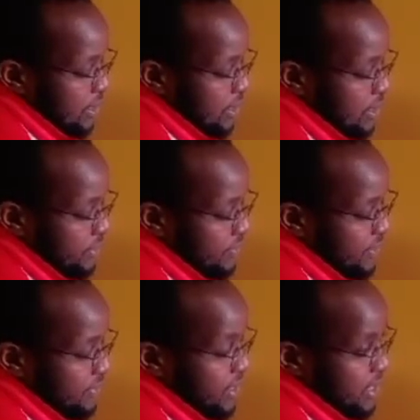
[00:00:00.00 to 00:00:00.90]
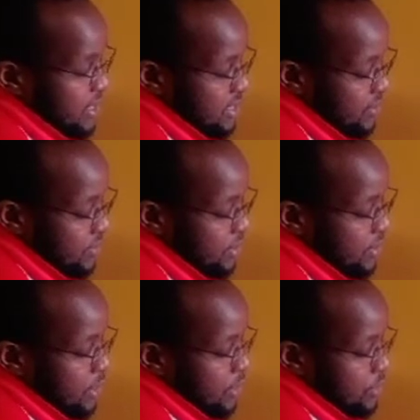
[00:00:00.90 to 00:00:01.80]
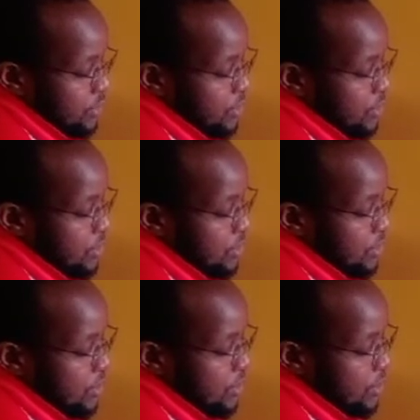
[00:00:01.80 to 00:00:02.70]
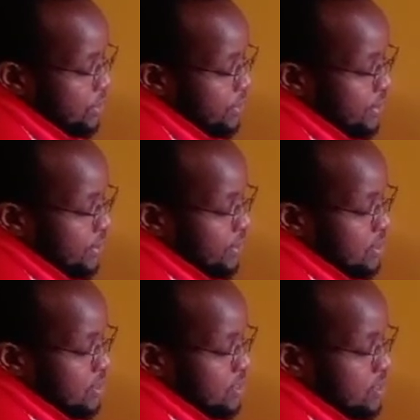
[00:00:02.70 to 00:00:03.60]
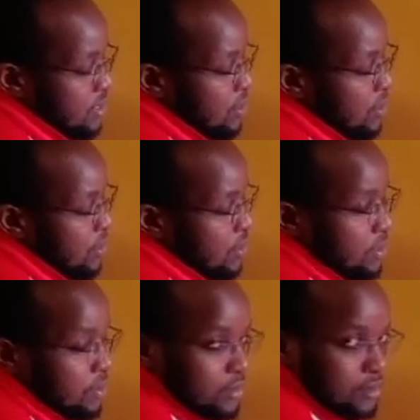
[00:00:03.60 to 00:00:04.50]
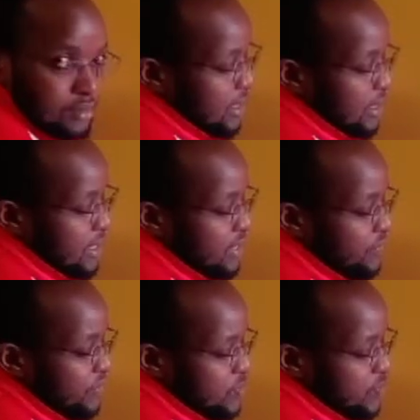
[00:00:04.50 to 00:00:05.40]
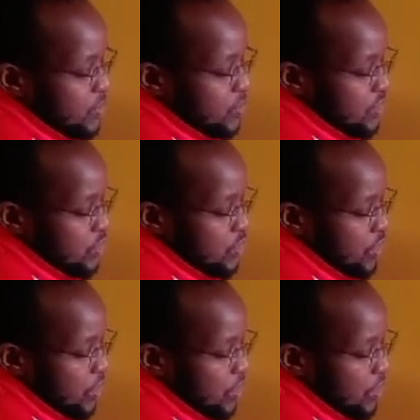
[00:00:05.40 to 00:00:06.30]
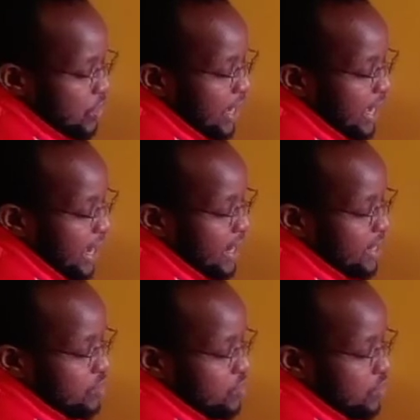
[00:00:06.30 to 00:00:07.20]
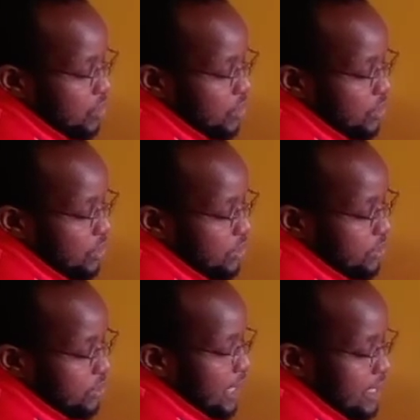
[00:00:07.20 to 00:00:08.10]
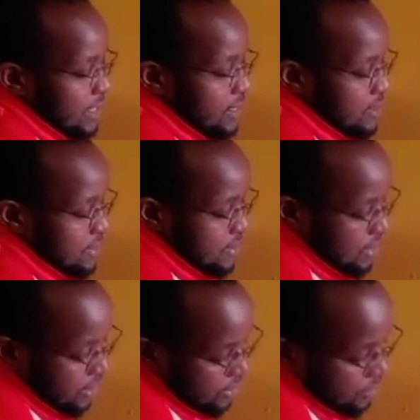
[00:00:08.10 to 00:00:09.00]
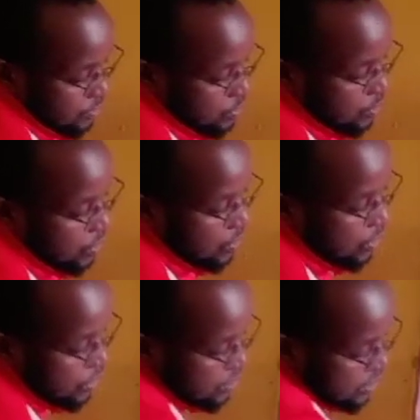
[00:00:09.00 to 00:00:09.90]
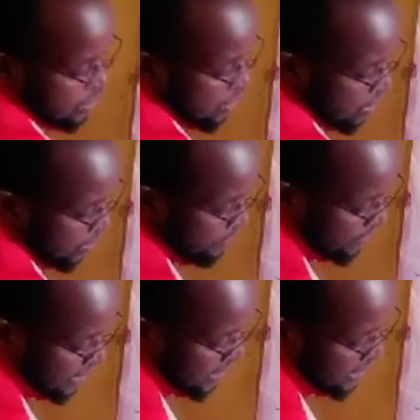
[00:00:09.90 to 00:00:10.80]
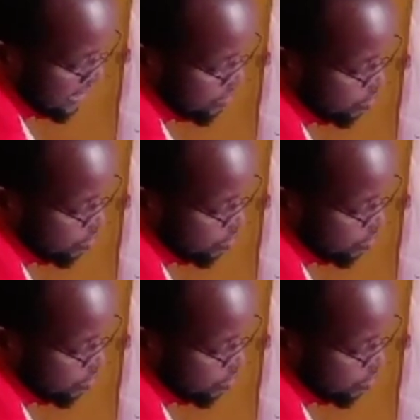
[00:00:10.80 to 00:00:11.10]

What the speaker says: the fifth interval. Do, so. The difference between do and so is do, so, meaning it is